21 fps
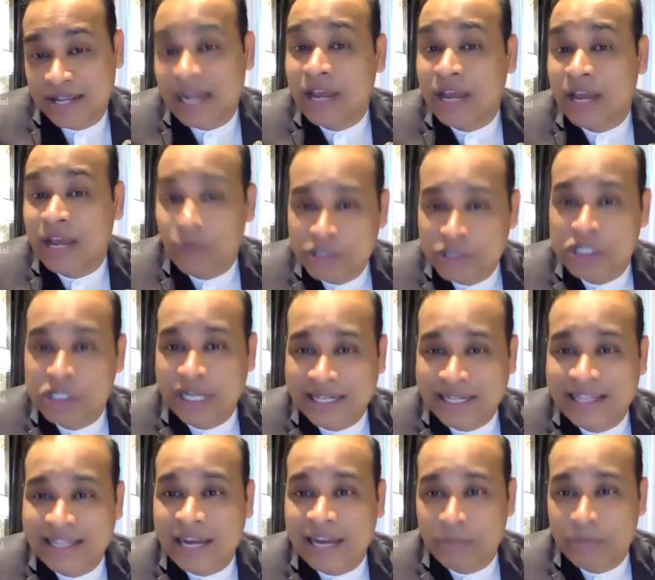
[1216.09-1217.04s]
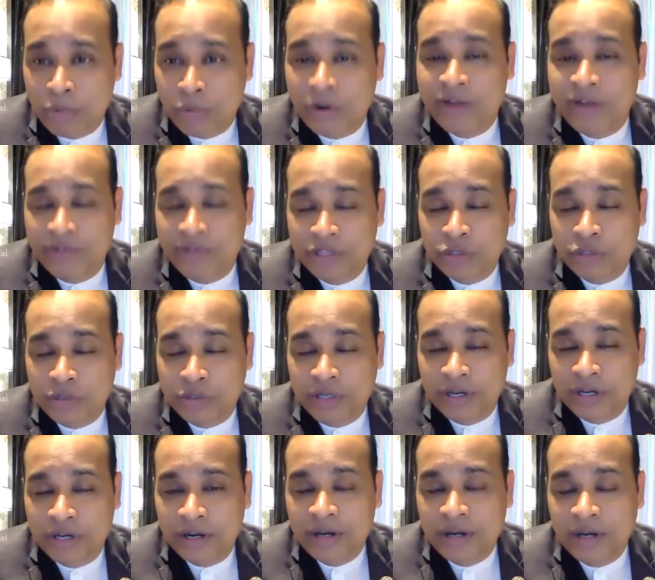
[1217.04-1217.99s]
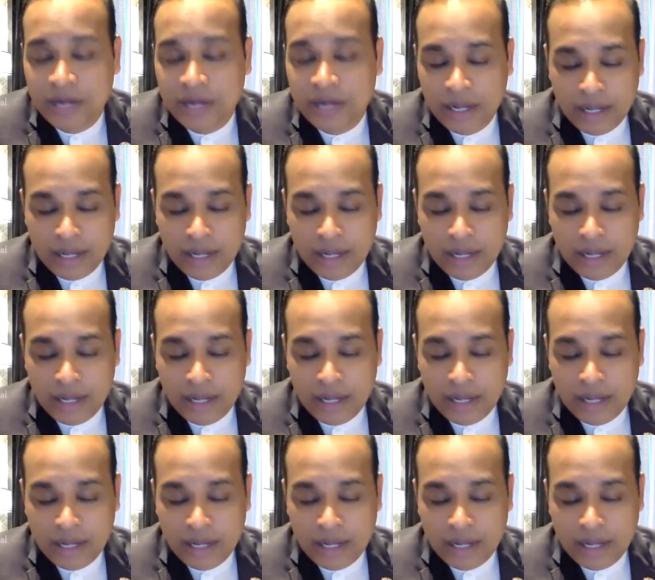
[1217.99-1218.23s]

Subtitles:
And I want to share that point with you here.